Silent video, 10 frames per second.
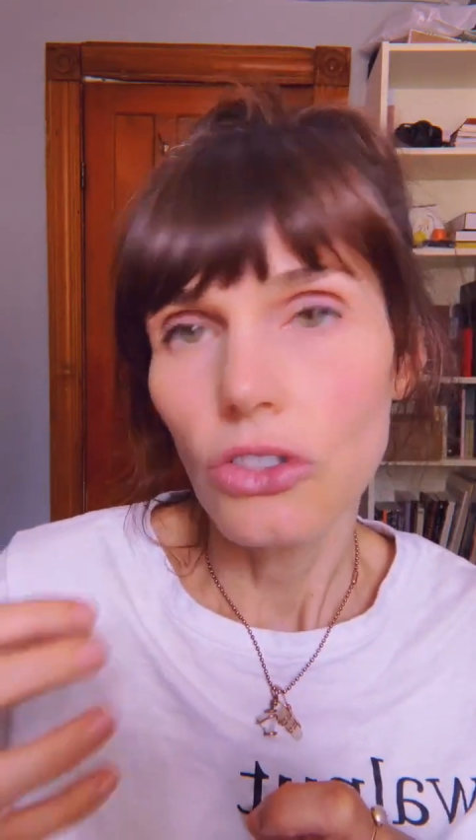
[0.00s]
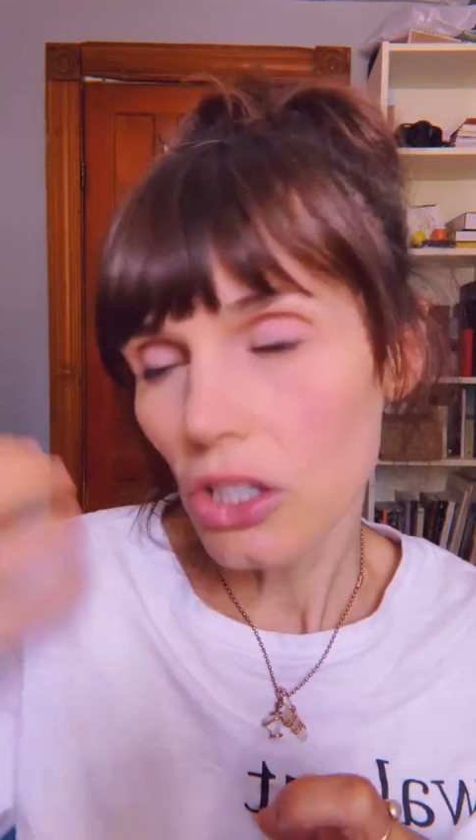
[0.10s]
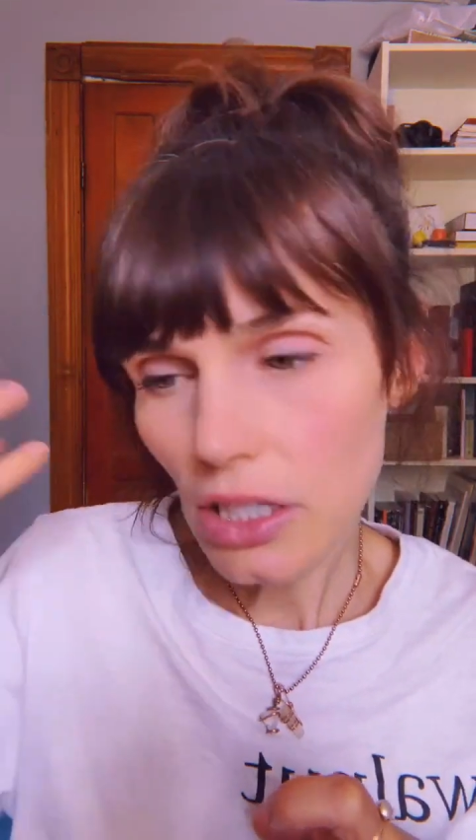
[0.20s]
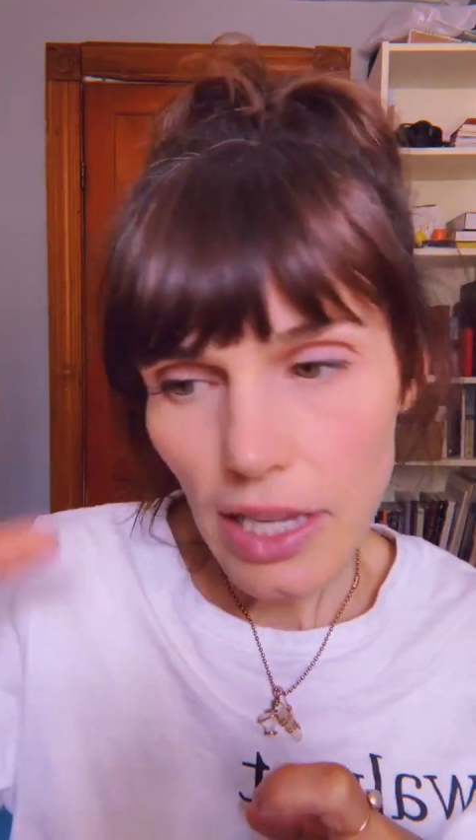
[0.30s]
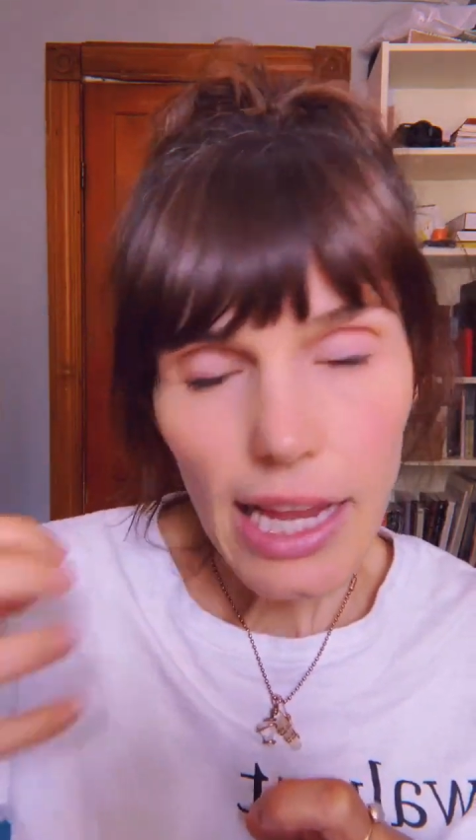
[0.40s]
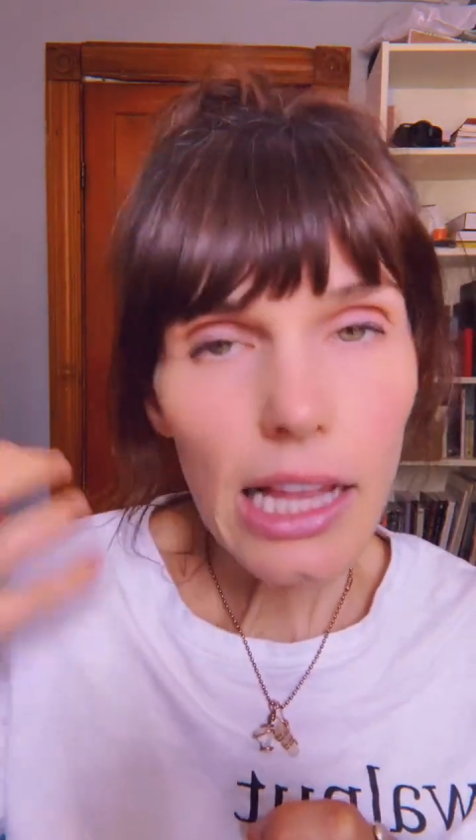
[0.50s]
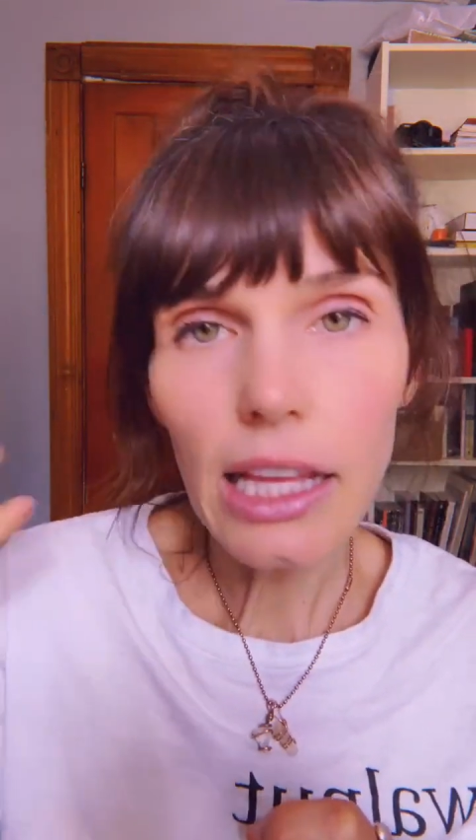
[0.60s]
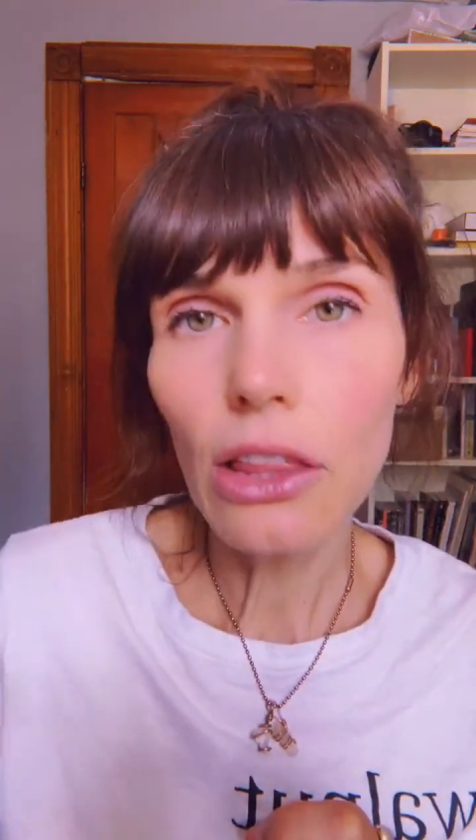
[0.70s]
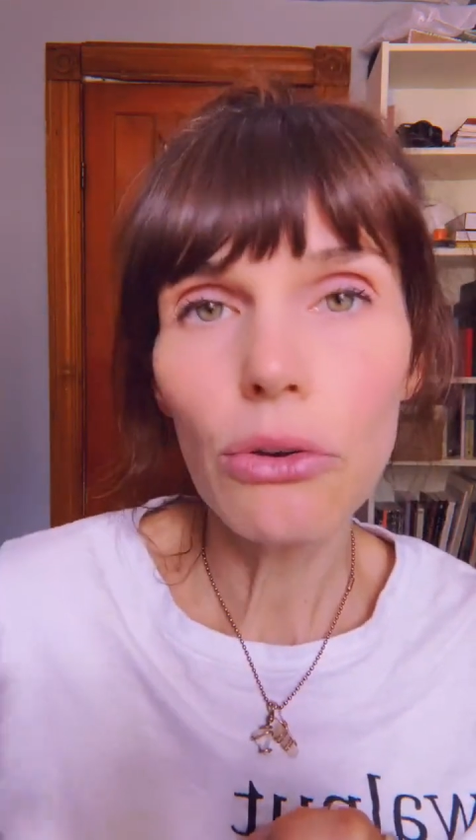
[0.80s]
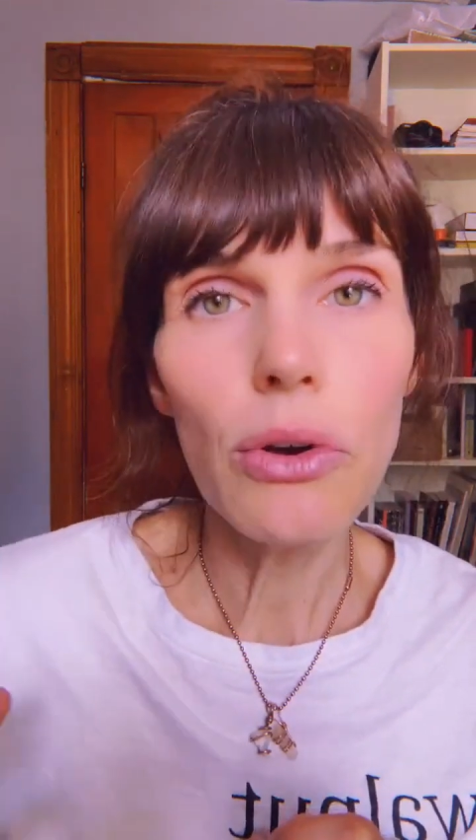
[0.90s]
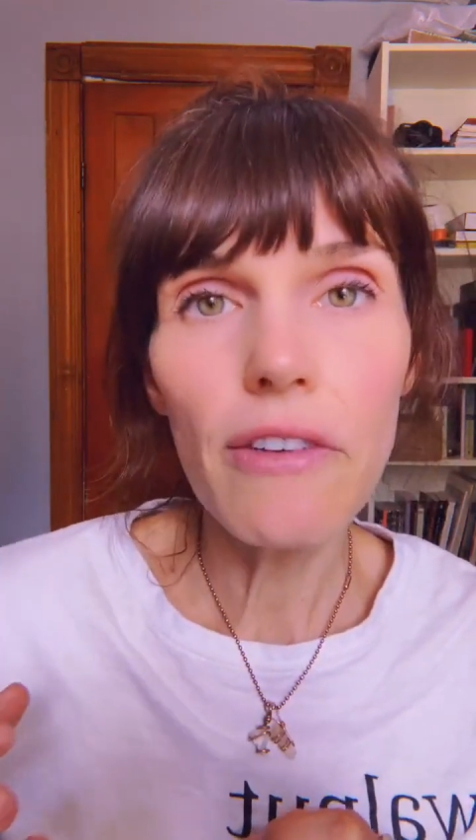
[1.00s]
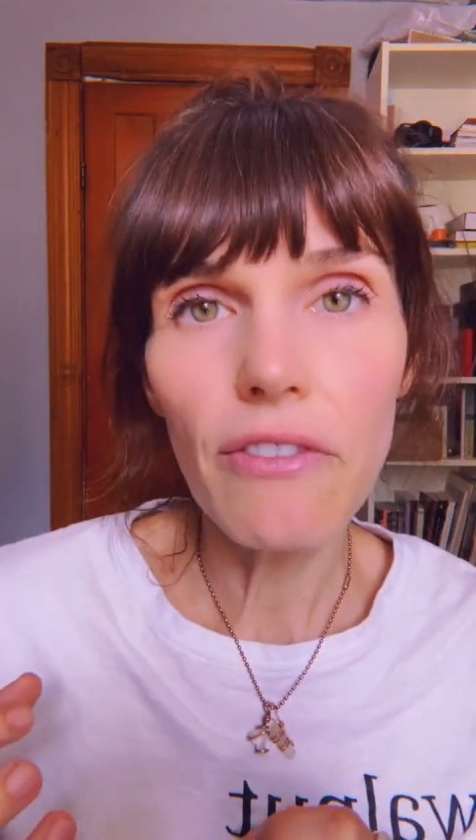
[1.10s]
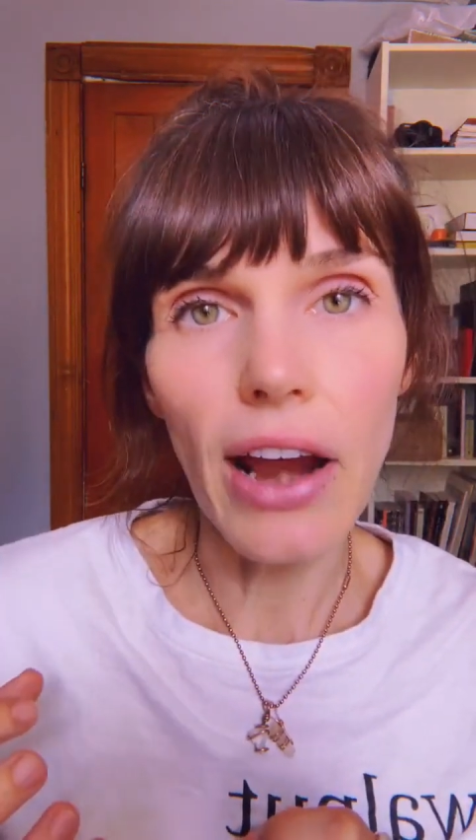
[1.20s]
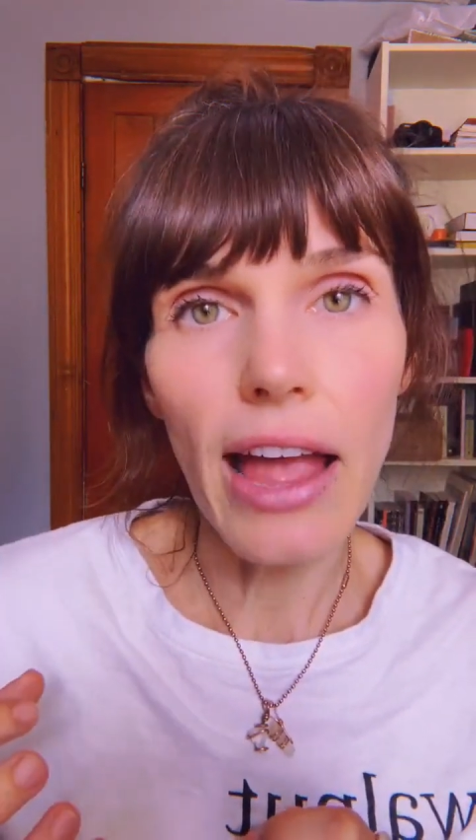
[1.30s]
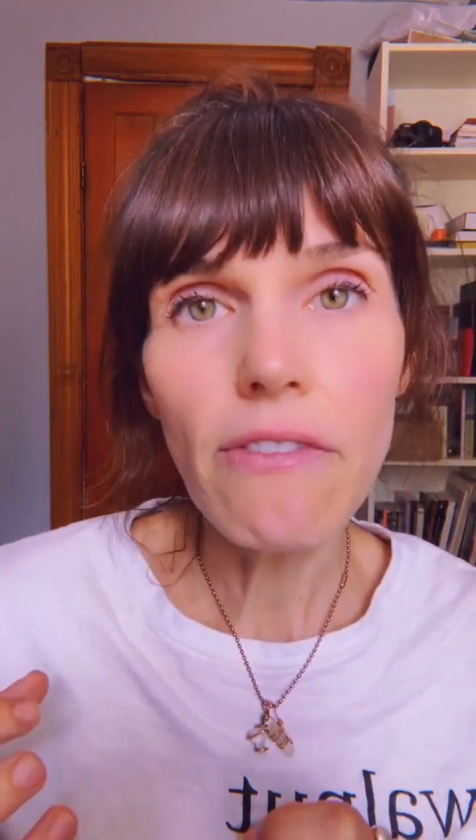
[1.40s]
just cycling through it
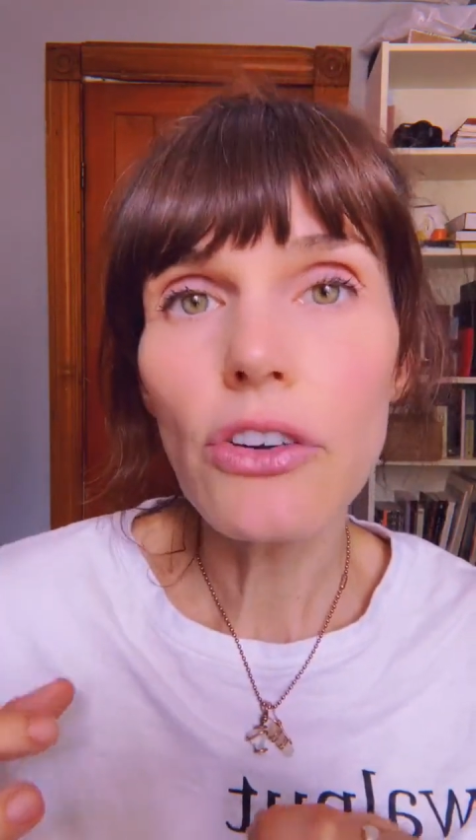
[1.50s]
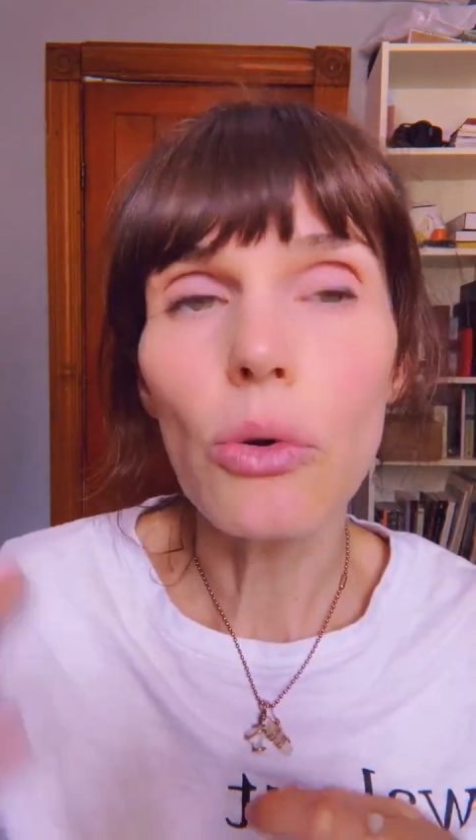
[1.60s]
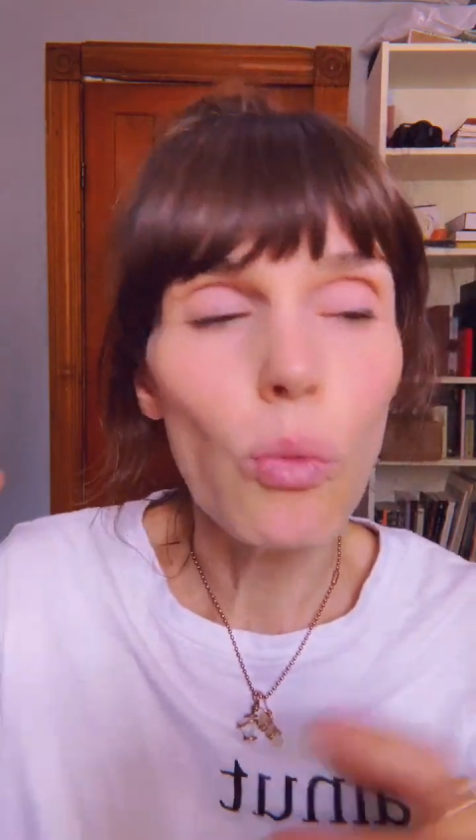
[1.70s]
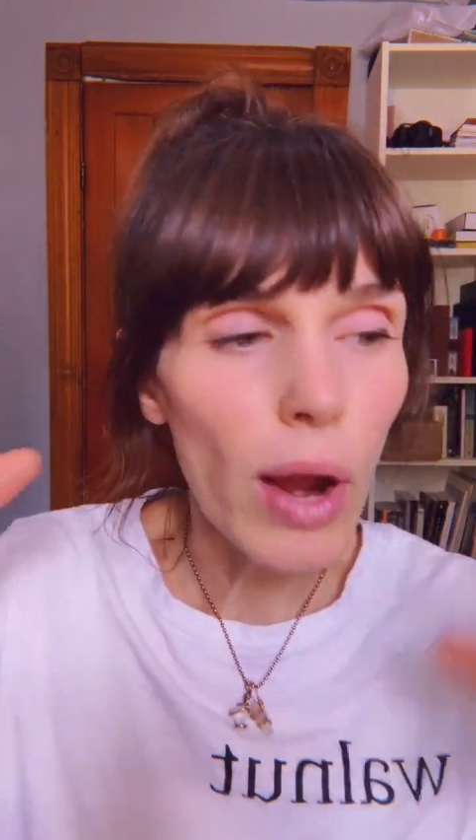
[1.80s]
forever,